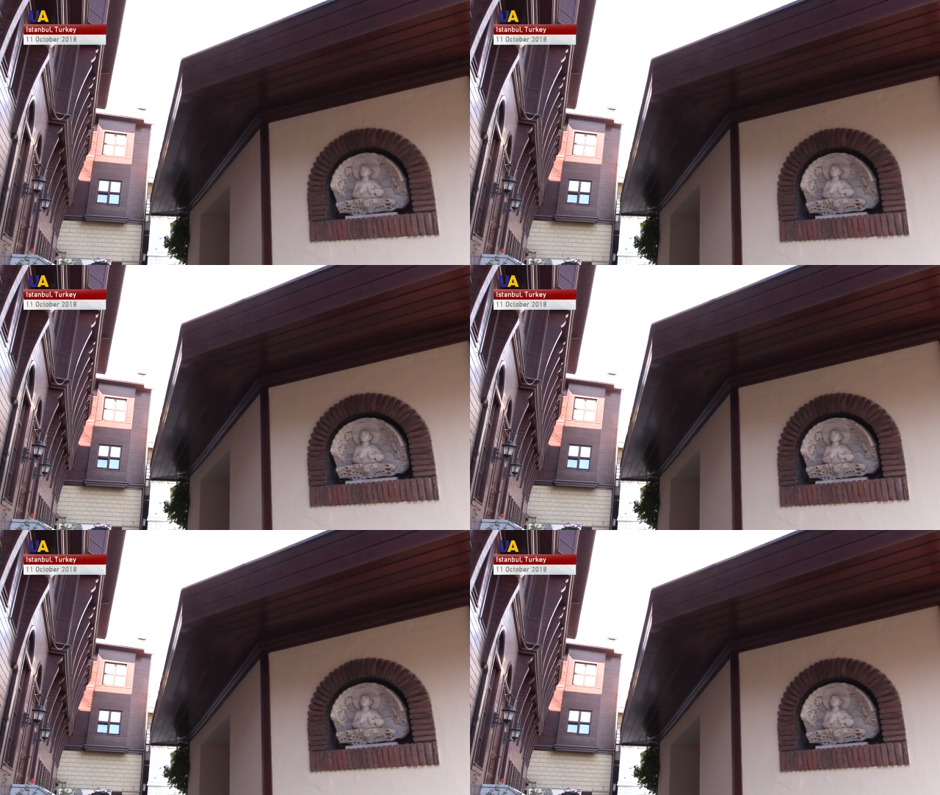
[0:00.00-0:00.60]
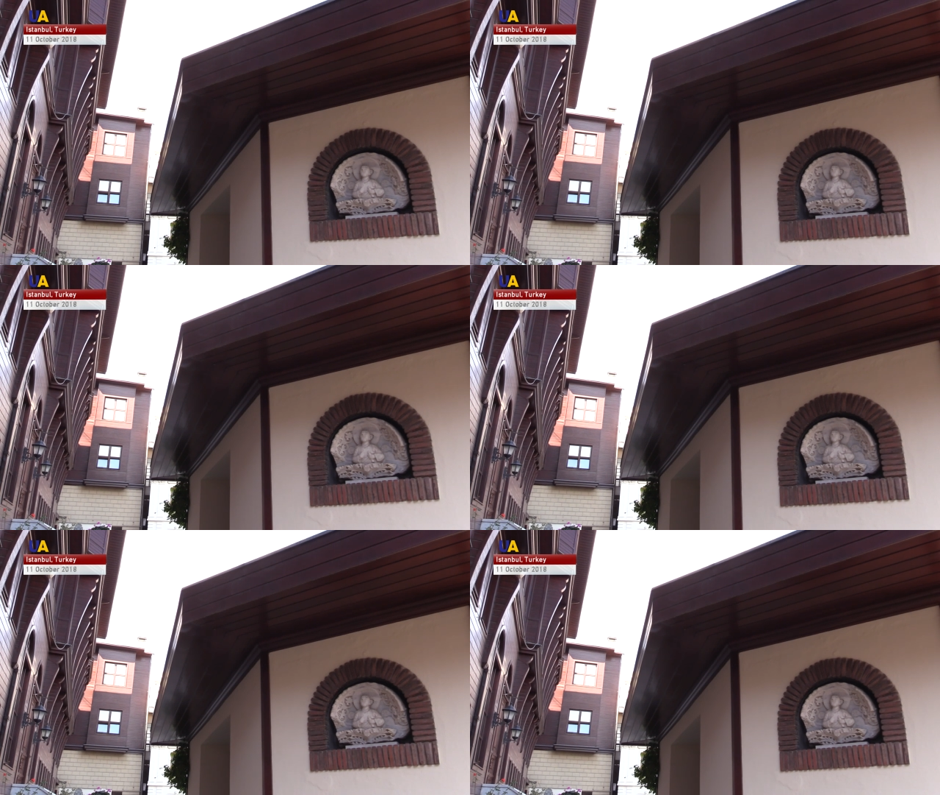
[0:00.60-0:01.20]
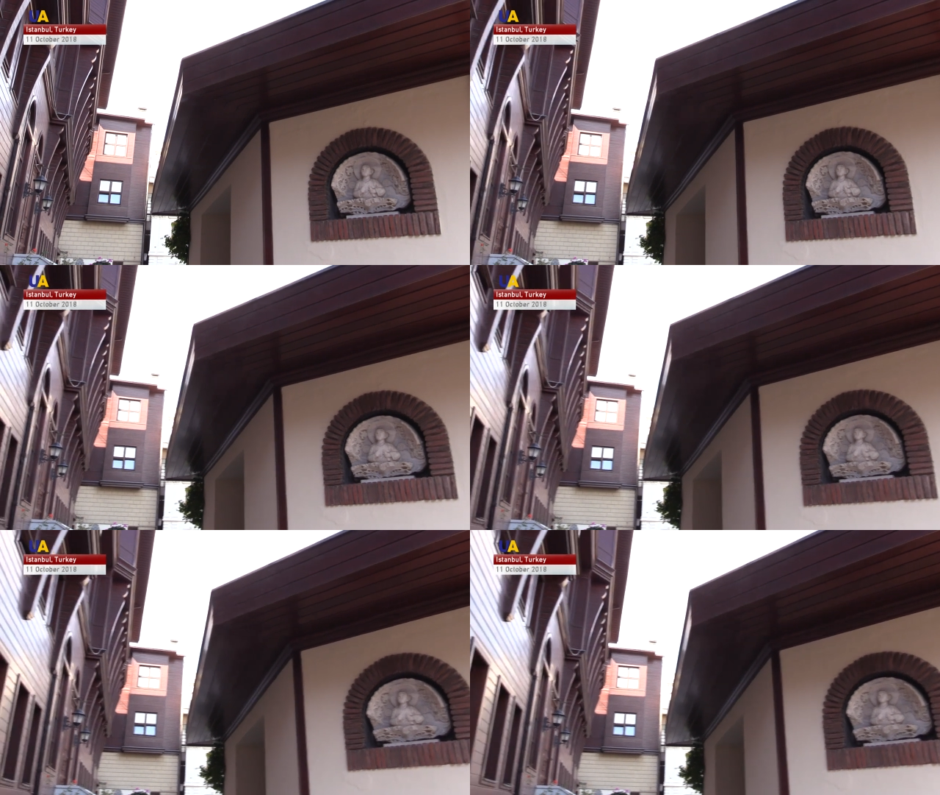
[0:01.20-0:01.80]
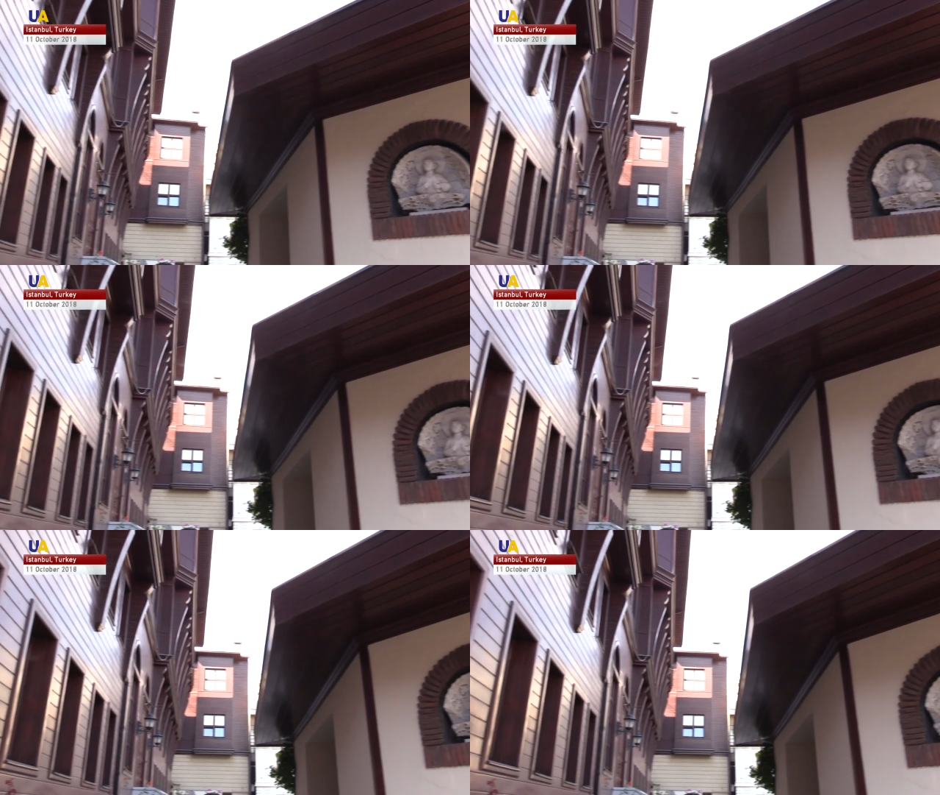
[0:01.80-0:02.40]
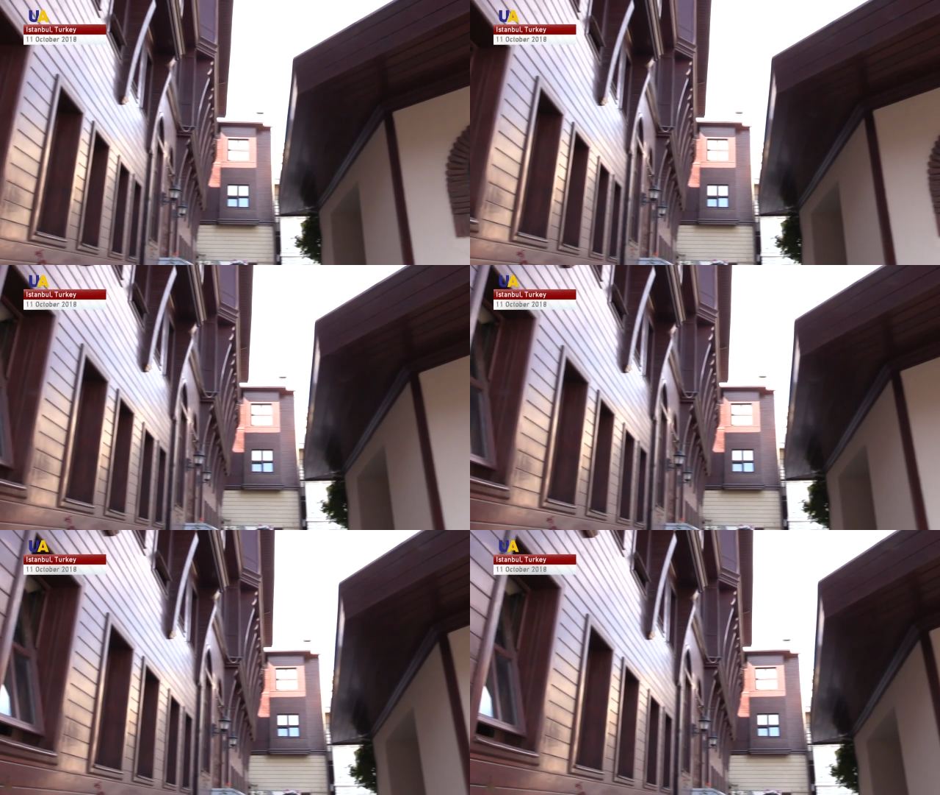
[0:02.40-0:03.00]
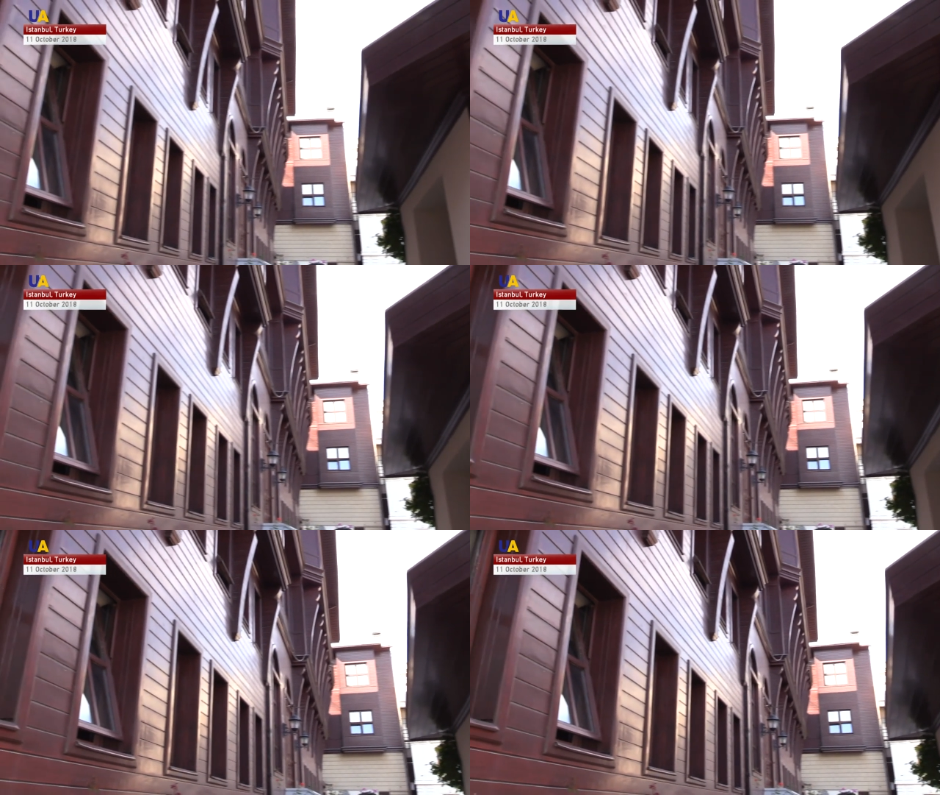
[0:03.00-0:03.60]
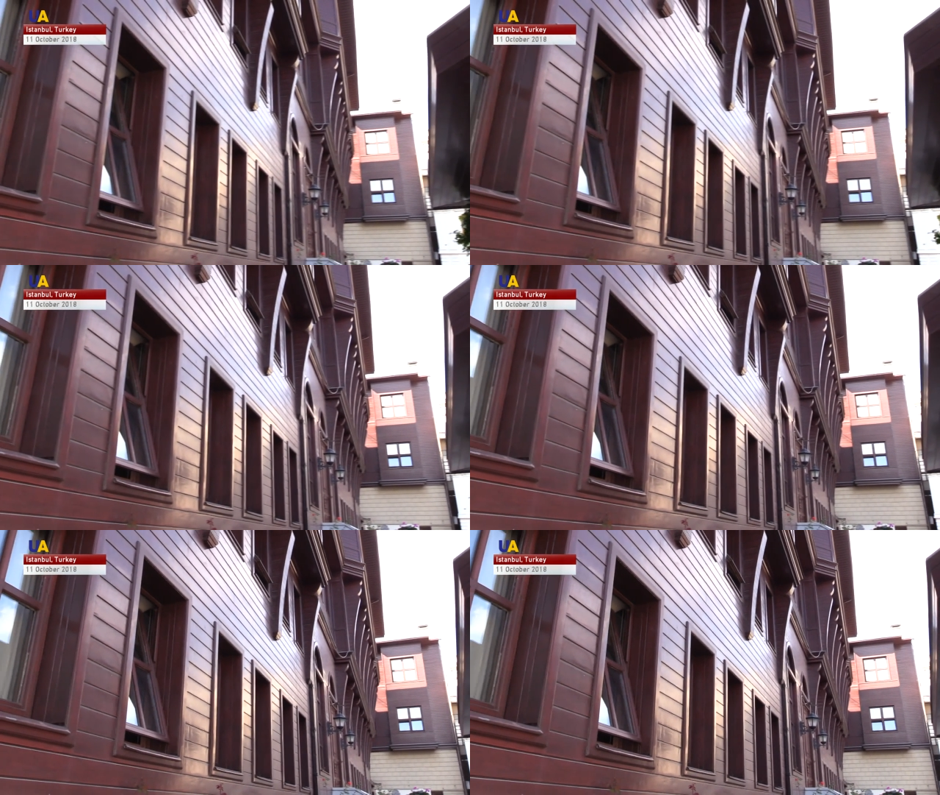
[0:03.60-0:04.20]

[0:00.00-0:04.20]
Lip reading: (no speaker visible)